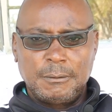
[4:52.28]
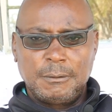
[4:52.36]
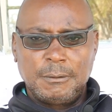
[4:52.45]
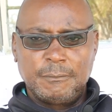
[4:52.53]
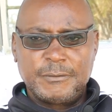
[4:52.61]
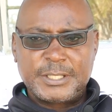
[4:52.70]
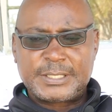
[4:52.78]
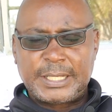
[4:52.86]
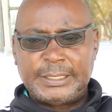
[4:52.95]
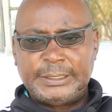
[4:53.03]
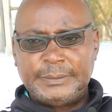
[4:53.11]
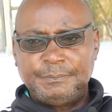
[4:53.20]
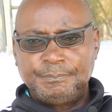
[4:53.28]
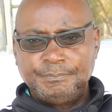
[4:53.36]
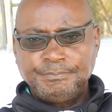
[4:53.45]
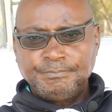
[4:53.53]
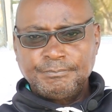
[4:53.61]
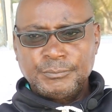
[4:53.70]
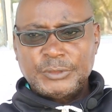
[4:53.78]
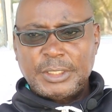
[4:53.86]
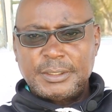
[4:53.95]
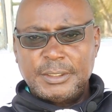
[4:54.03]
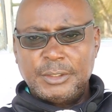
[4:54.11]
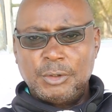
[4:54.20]
of the study.
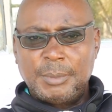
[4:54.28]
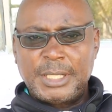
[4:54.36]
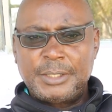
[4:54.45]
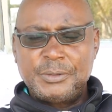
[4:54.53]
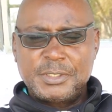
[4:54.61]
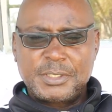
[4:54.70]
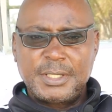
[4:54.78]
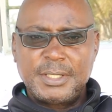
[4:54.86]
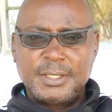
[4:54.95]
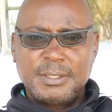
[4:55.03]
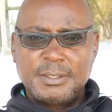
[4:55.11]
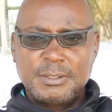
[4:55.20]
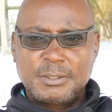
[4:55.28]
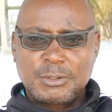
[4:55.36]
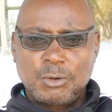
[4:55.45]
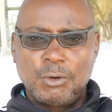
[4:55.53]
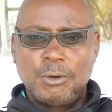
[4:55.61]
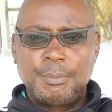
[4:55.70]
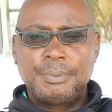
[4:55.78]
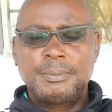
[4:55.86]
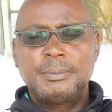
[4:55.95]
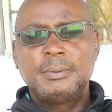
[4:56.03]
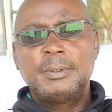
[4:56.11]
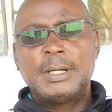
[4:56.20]
Normally we say scope
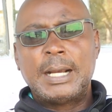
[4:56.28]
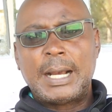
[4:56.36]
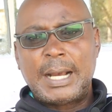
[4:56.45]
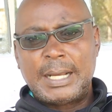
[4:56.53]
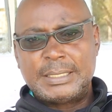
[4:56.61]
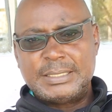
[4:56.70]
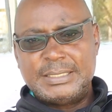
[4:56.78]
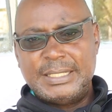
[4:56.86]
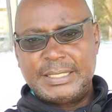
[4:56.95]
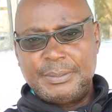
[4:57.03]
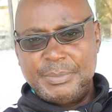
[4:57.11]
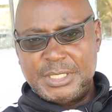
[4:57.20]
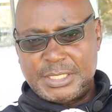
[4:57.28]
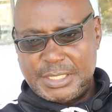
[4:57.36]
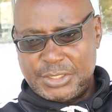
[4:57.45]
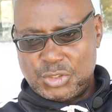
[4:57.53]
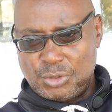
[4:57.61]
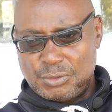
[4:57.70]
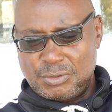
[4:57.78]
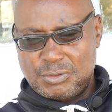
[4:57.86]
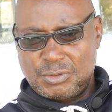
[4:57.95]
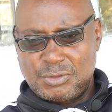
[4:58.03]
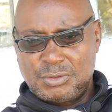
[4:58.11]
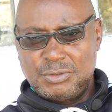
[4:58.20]
and
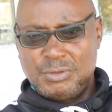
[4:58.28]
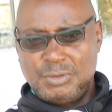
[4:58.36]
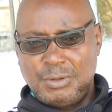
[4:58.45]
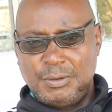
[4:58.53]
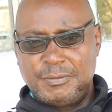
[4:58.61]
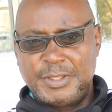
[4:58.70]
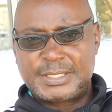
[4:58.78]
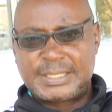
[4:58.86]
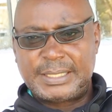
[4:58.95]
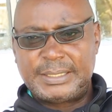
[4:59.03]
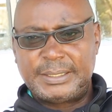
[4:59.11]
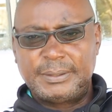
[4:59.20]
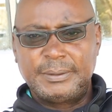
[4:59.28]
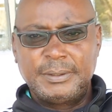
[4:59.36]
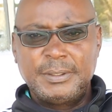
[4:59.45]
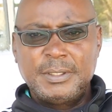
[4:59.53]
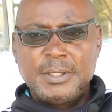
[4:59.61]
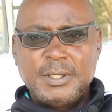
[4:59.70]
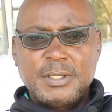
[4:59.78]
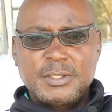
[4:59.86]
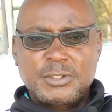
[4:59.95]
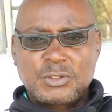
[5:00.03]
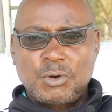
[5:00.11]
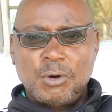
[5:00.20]
delimitations of the study.
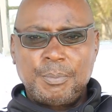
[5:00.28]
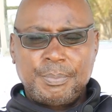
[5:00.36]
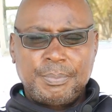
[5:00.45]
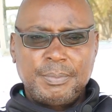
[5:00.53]
The scope